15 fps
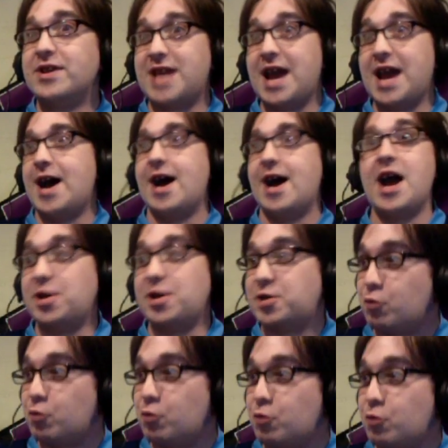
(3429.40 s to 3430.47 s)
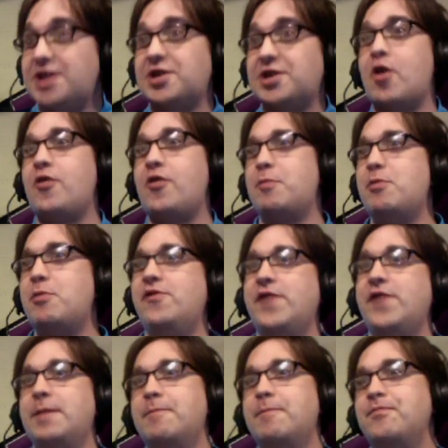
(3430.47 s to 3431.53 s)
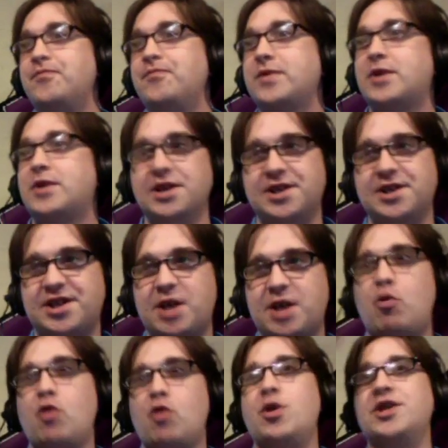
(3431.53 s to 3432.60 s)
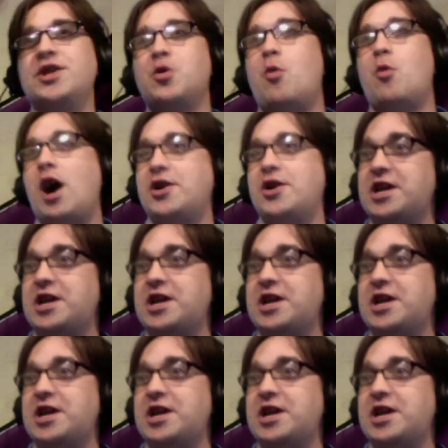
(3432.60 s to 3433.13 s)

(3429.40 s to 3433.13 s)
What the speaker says: Yeah, and restart the movie because someone wants to watch it.